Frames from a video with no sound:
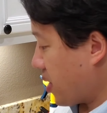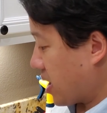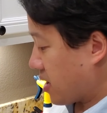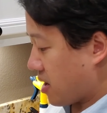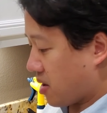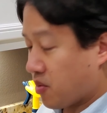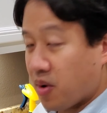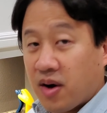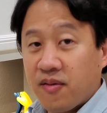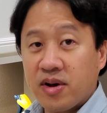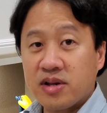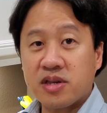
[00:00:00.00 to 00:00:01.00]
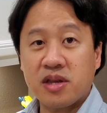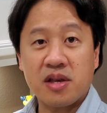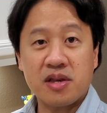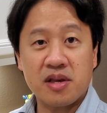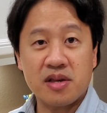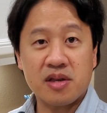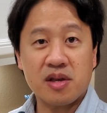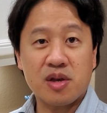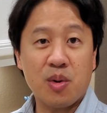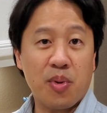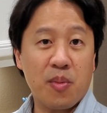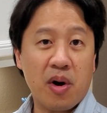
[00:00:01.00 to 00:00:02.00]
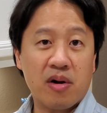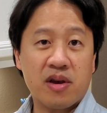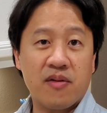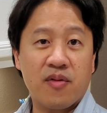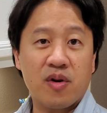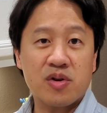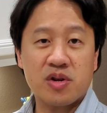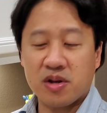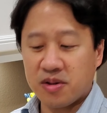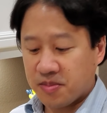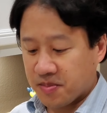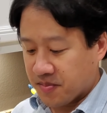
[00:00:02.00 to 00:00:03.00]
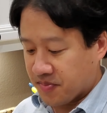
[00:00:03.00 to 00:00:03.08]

Bangkok guavas. This is the supermarket version,